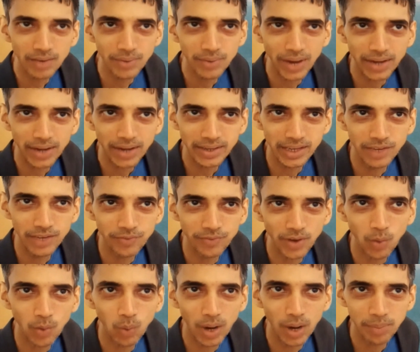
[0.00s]
We are taking
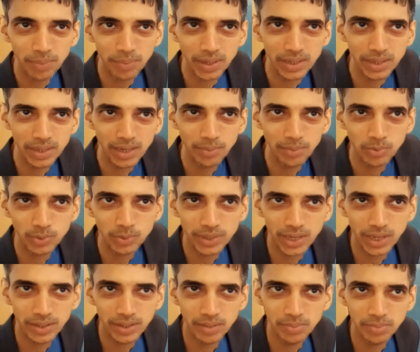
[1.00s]
from one medium to
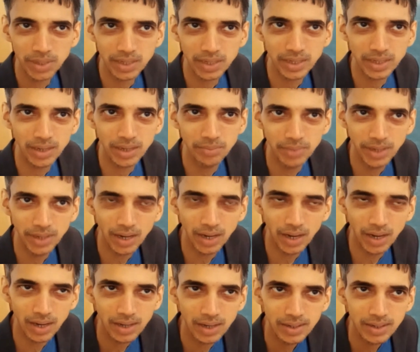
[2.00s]
the other medium, yeah.